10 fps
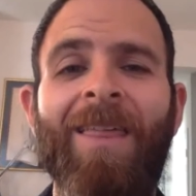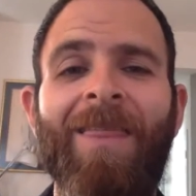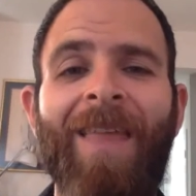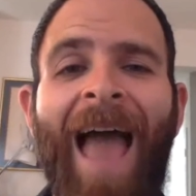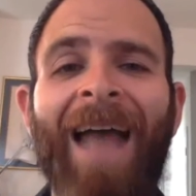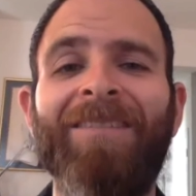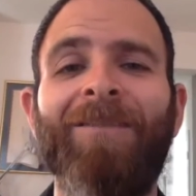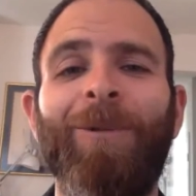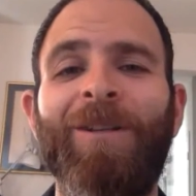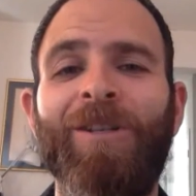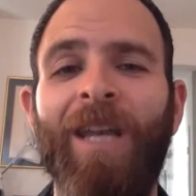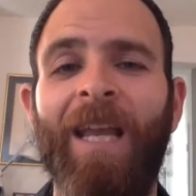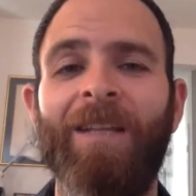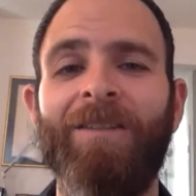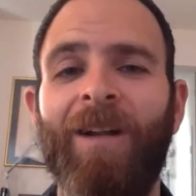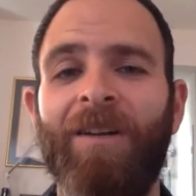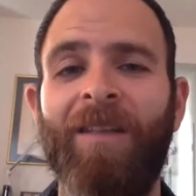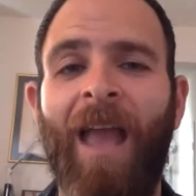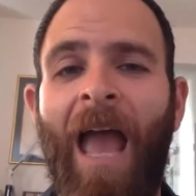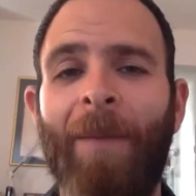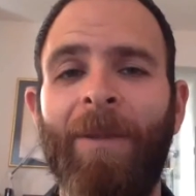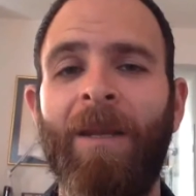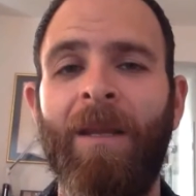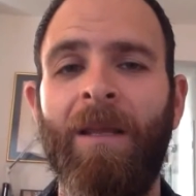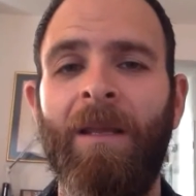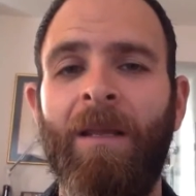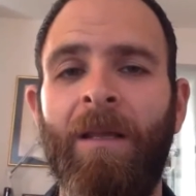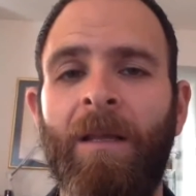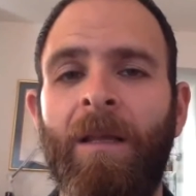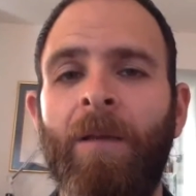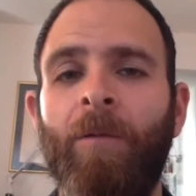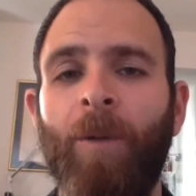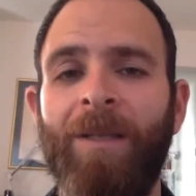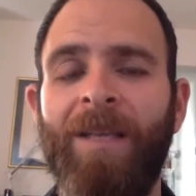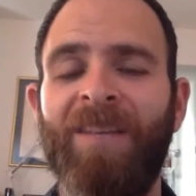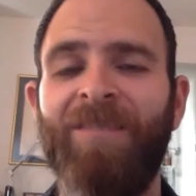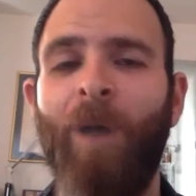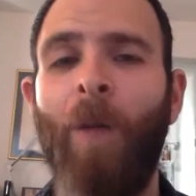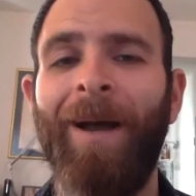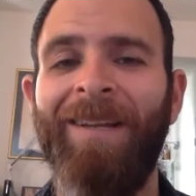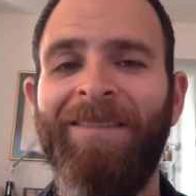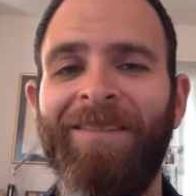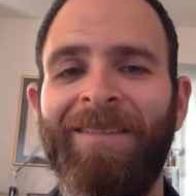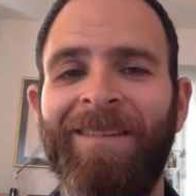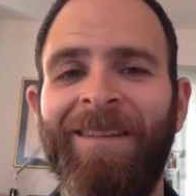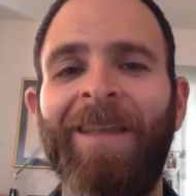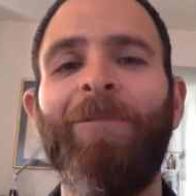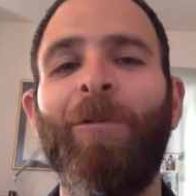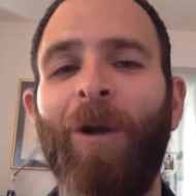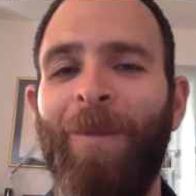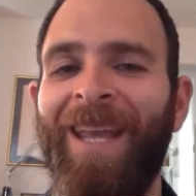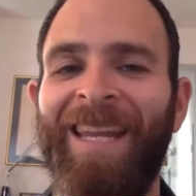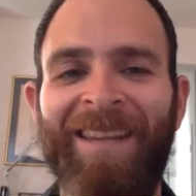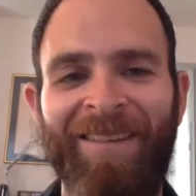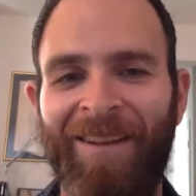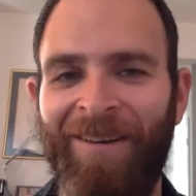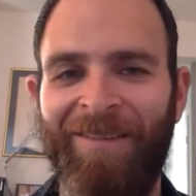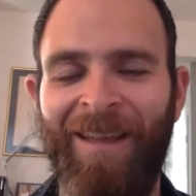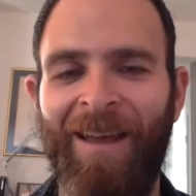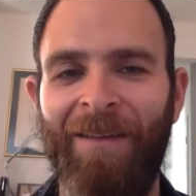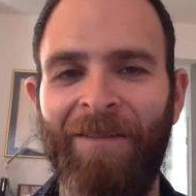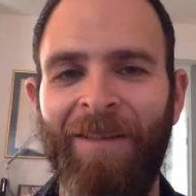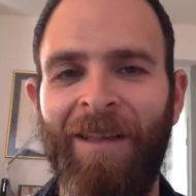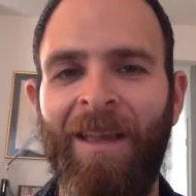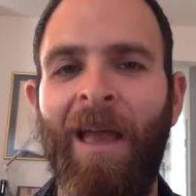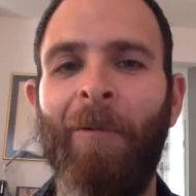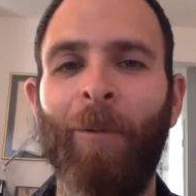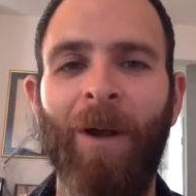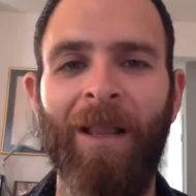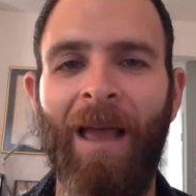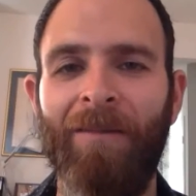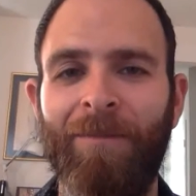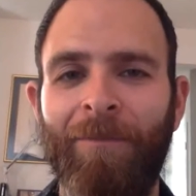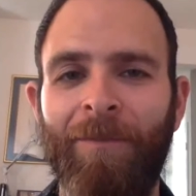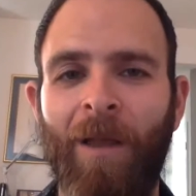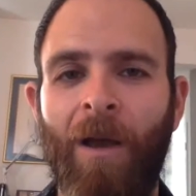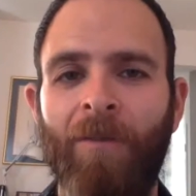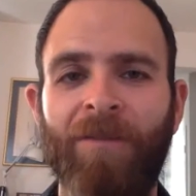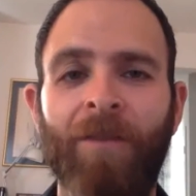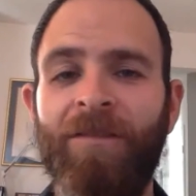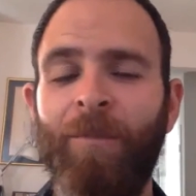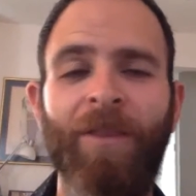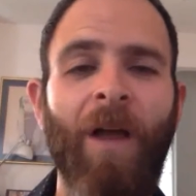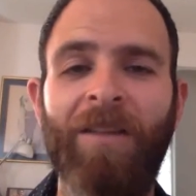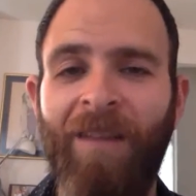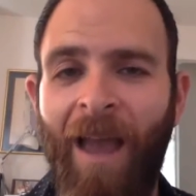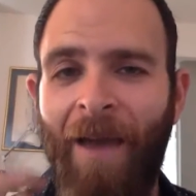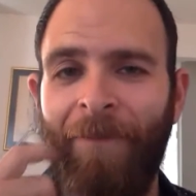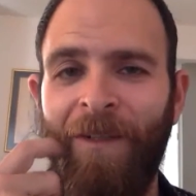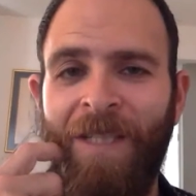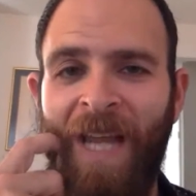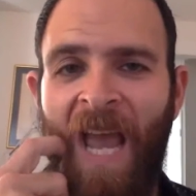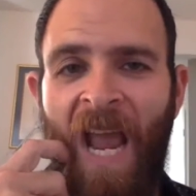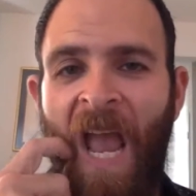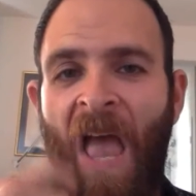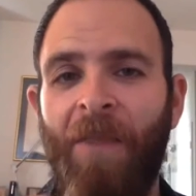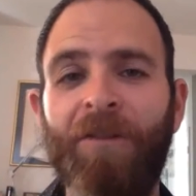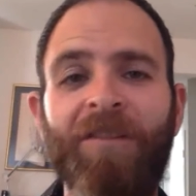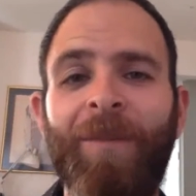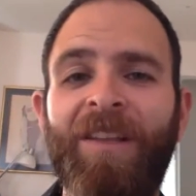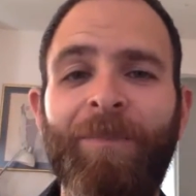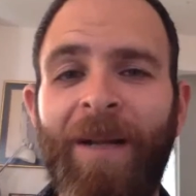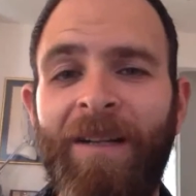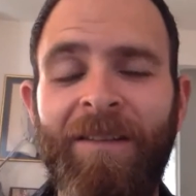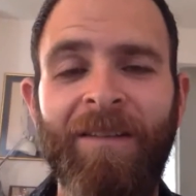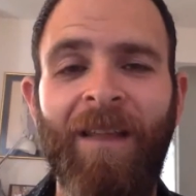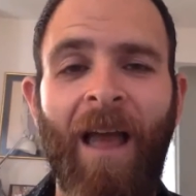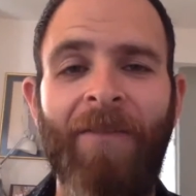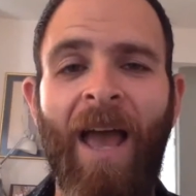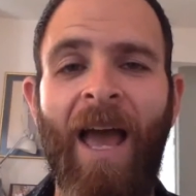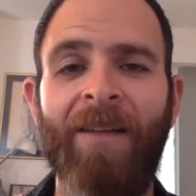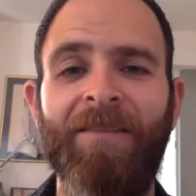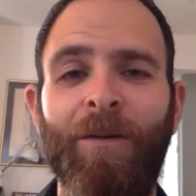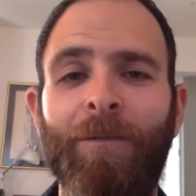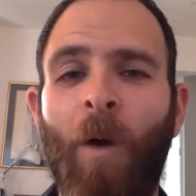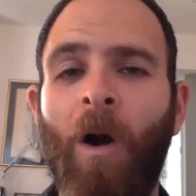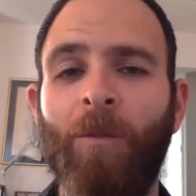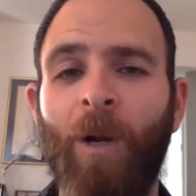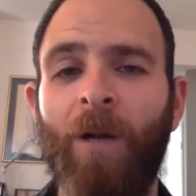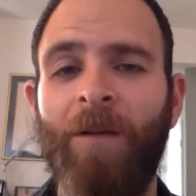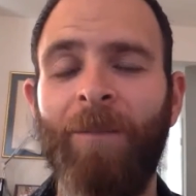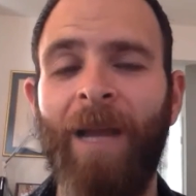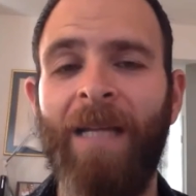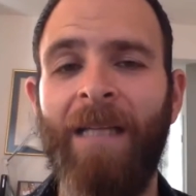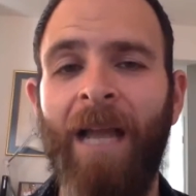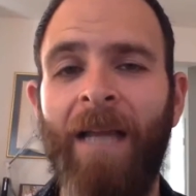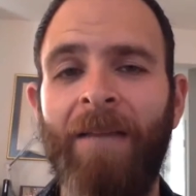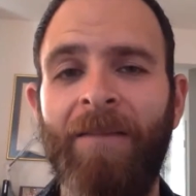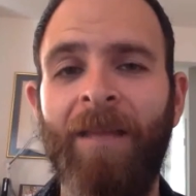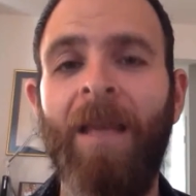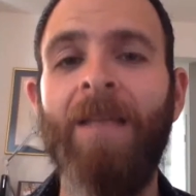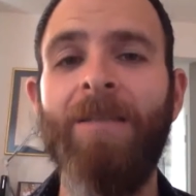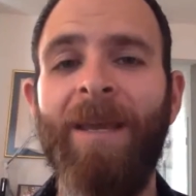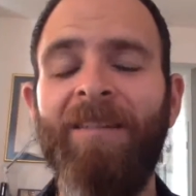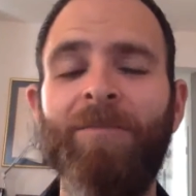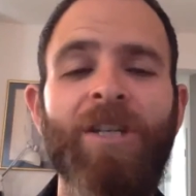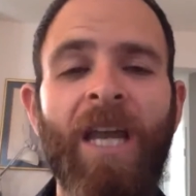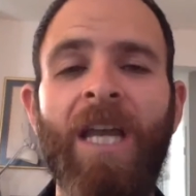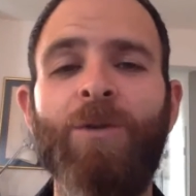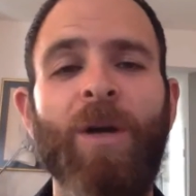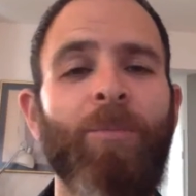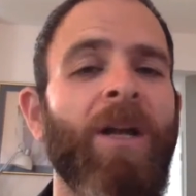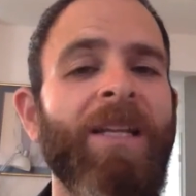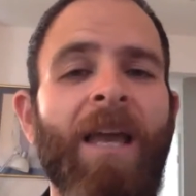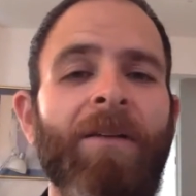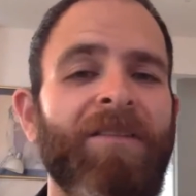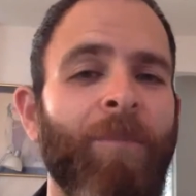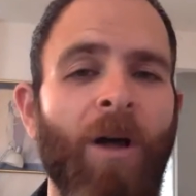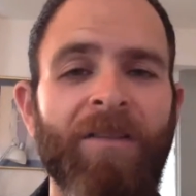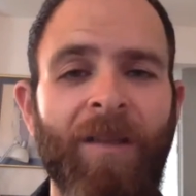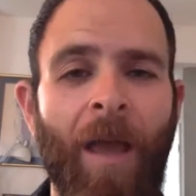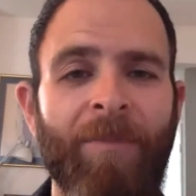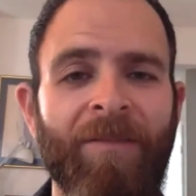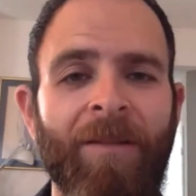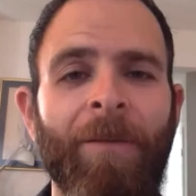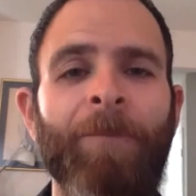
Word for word: that's when change starts to happen. We want to take small bites, we want to make it easy on ourselves, and we want to allow some flow. So those are some of the thoughts I have for today. Those are some of the experiences I've had so far in working with my clients. To make some change, we've got to break down into small steps,